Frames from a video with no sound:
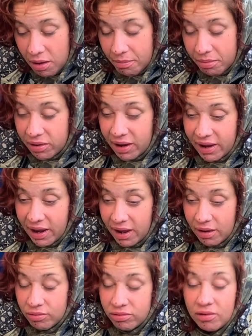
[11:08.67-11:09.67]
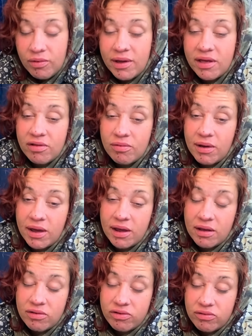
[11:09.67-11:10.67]
But like, hey, it was the quickest
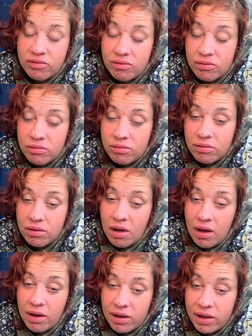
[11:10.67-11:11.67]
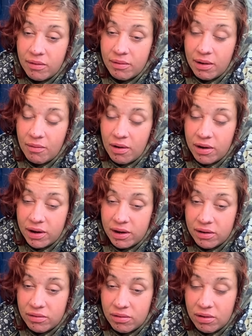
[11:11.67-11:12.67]
way to get what I
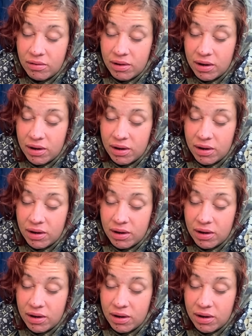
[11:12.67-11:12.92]
wanted, you know.